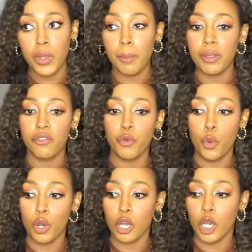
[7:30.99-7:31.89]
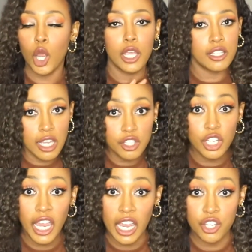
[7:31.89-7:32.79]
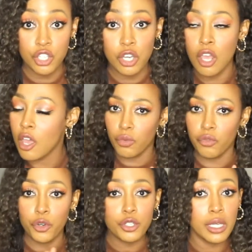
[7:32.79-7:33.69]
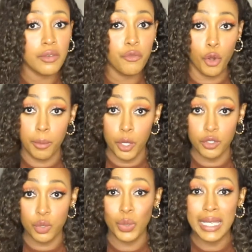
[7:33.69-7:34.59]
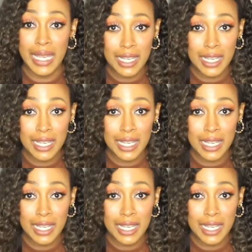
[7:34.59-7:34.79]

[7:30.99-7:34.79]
before his education. First and foremost, we need